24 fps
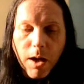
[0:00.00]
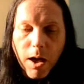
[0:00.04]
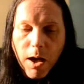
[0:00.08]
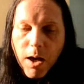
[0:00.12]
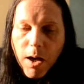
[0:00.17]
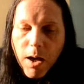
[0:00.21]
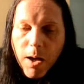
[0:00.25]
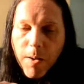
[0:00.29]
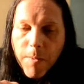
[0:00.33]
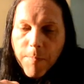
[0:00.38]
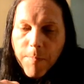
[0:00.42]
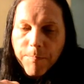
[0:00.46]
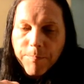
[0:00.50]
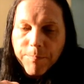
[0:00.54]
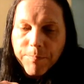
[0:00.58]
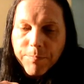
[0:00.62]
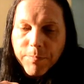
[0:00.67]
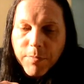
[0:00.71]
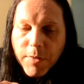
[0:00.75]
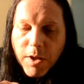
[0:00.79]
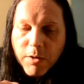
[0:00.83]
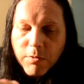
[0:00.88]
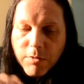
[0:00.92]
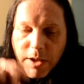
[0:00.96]

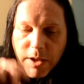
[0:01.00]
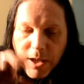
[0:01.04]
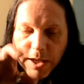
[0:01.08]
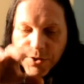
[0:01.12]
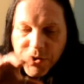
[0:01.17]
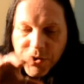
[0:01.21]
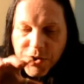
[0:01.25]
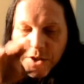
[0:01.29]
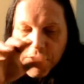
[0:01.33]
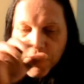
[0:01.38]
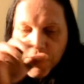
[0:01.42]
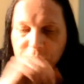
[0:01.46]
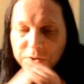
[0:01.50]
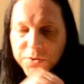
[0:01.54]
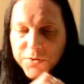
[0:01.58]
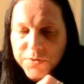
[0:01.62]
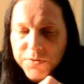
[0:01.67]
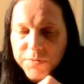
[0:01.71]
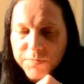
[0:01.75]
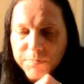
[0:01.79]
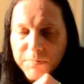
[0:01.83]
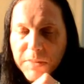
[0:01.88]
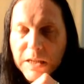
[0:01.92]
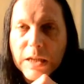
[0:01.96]
Classic sort of
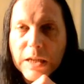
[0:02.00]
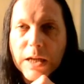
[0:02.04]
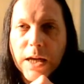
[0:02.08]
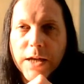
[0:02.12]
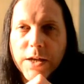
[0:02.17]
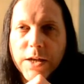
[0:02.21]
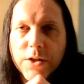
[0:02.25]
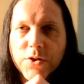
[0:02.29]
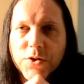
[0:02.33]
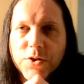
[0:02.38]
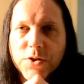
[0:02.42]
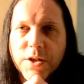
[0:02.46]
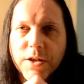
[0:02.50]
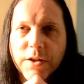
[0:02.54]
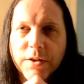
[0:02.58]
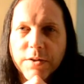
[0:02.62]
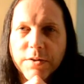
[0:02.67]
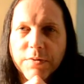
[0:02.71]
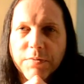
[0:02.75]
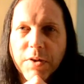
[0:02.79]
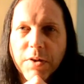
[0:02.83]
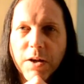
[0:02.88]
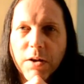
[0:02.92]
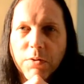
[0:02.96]
middle-aged kind
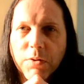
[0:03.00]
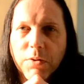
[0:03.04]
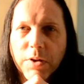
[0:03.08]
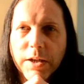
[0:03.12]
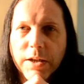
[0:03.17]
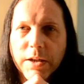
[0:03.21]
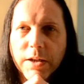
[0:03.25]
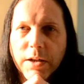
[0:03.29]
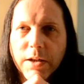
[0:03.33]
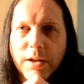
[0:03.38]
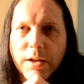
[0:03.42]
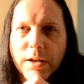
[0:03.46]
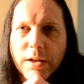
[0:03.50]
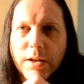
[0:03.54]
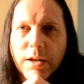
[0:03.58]
of Caol Ila.